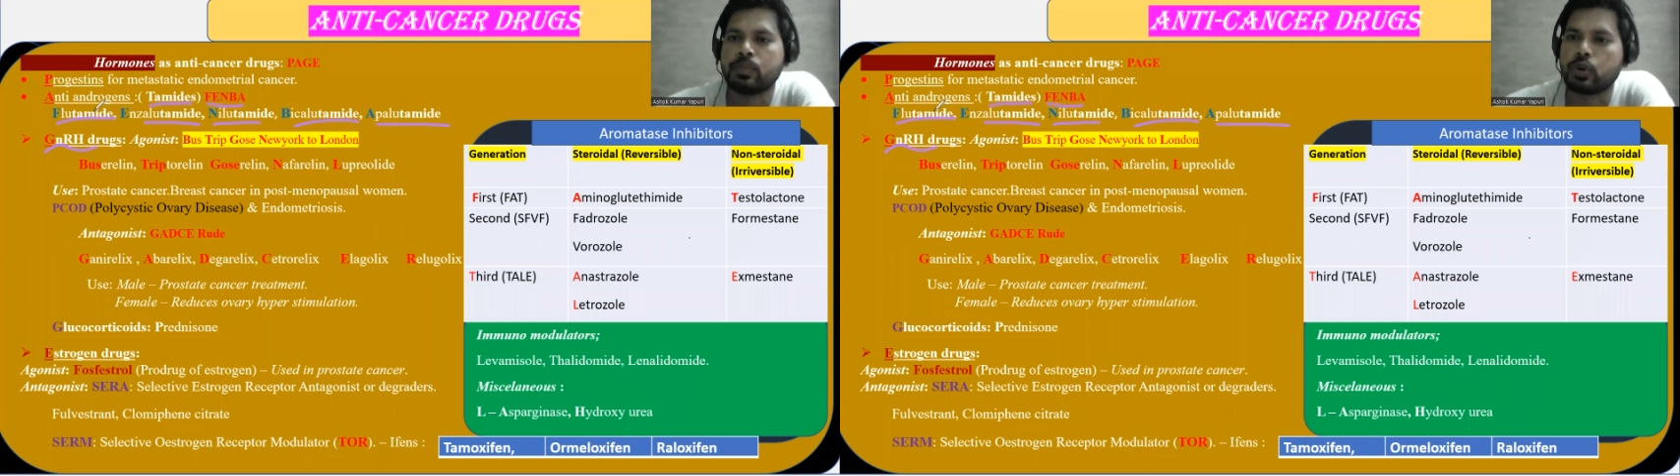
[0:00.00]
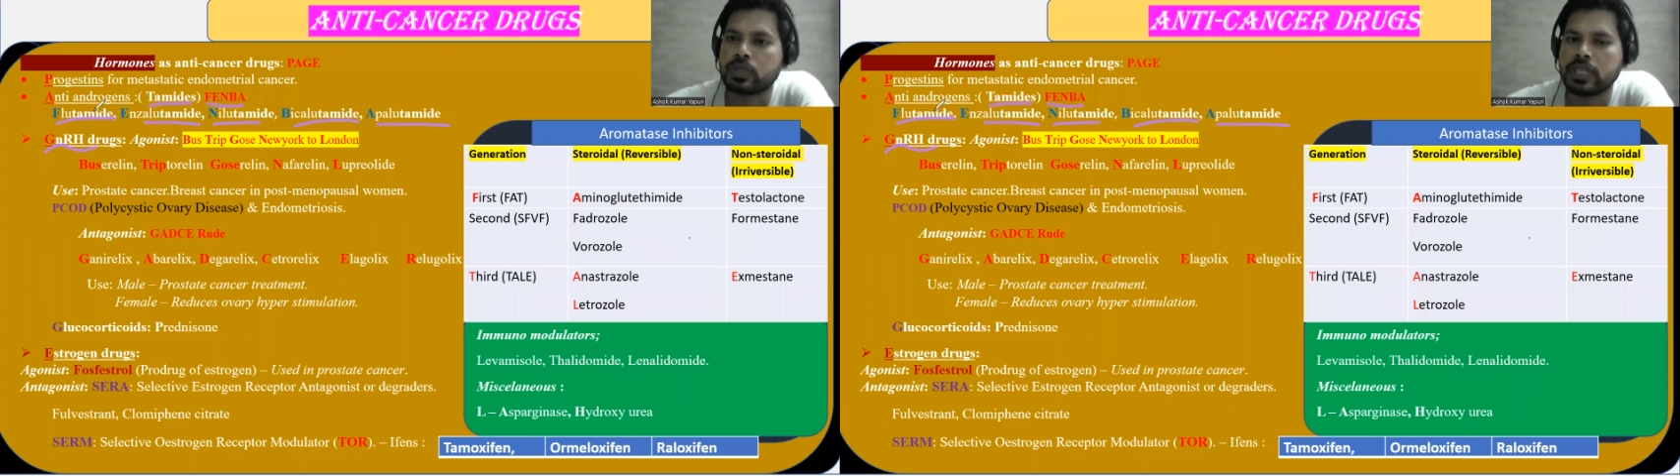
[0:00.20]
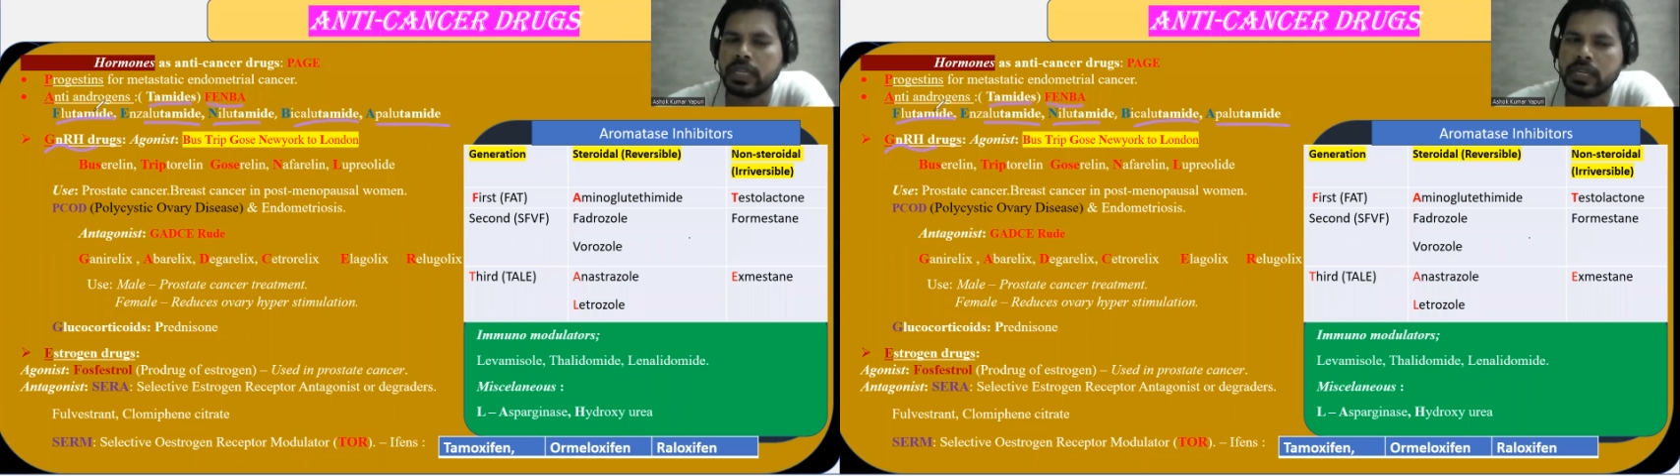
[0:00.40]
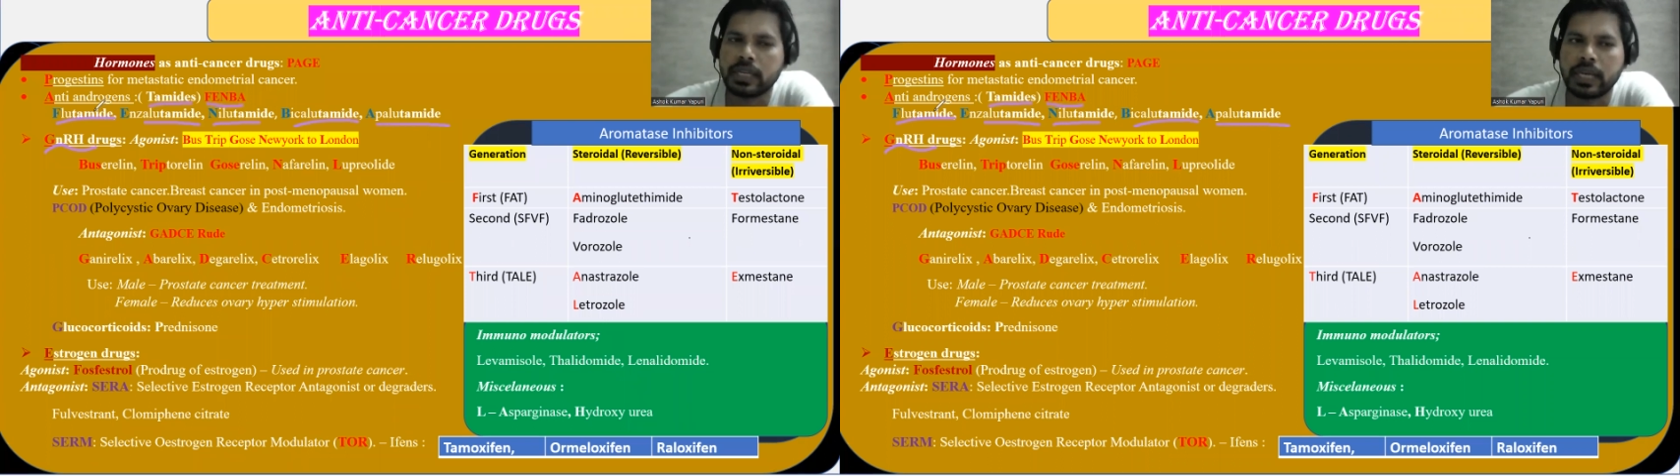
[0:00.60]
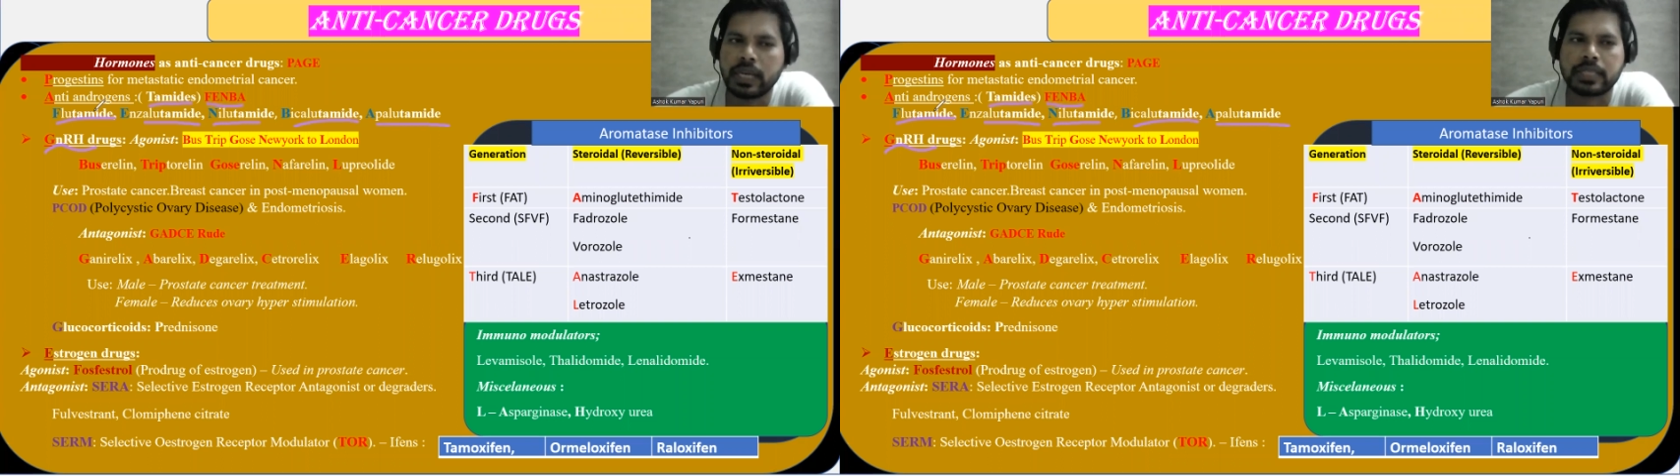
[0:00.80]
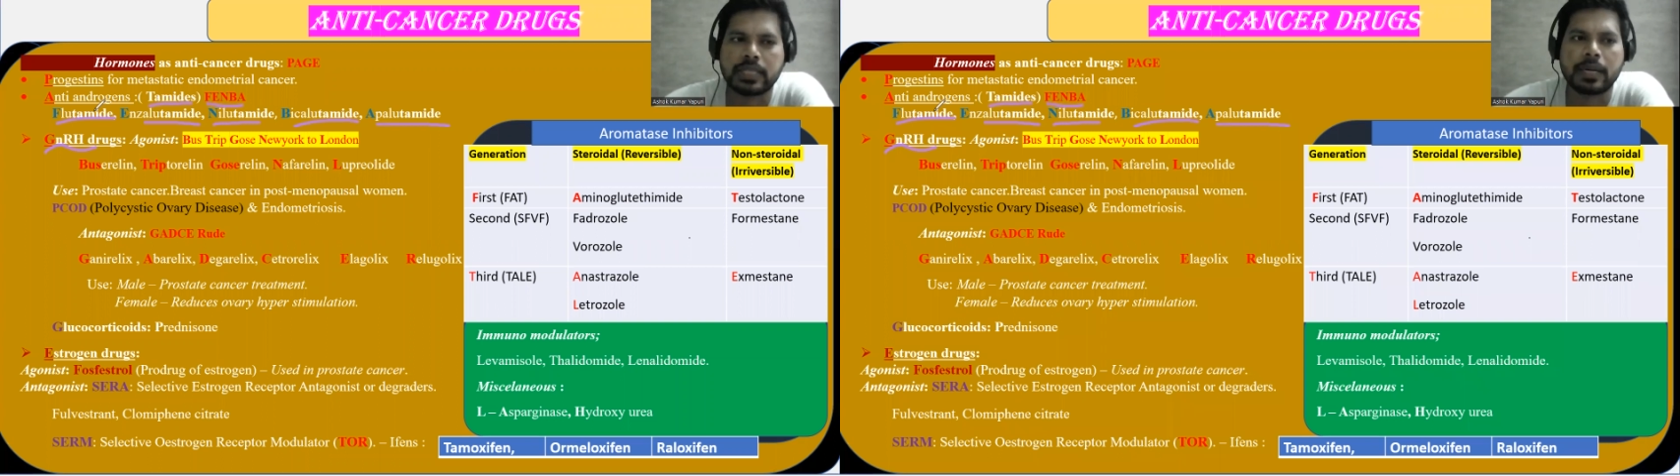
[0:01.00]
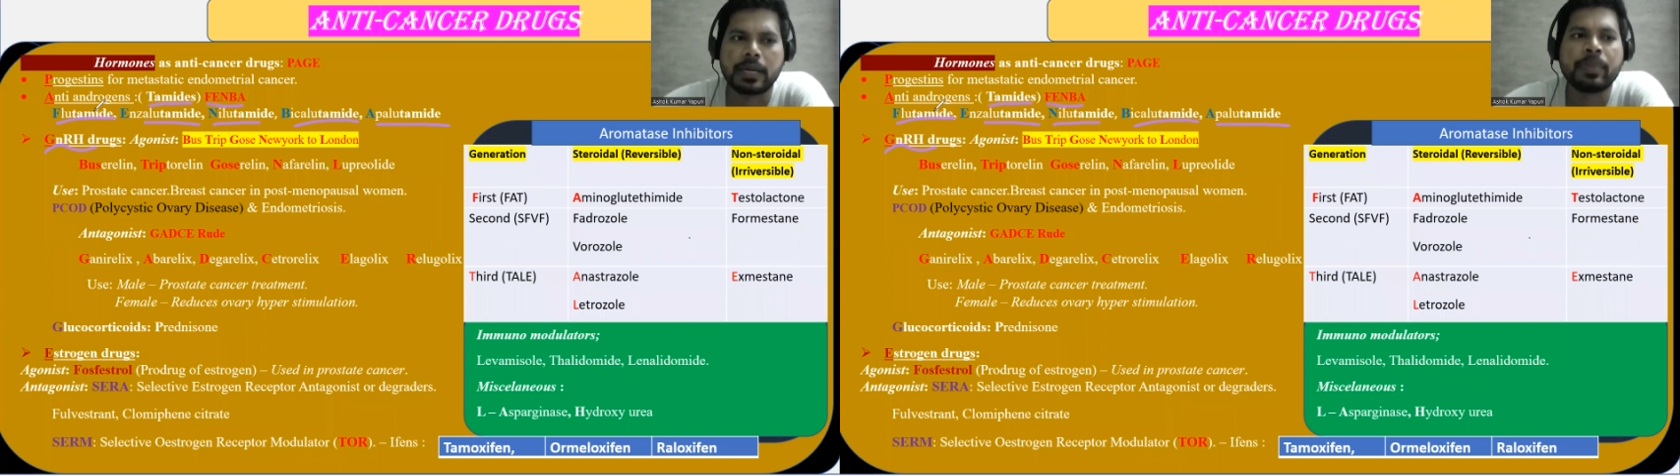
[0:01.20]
Prostate cancer.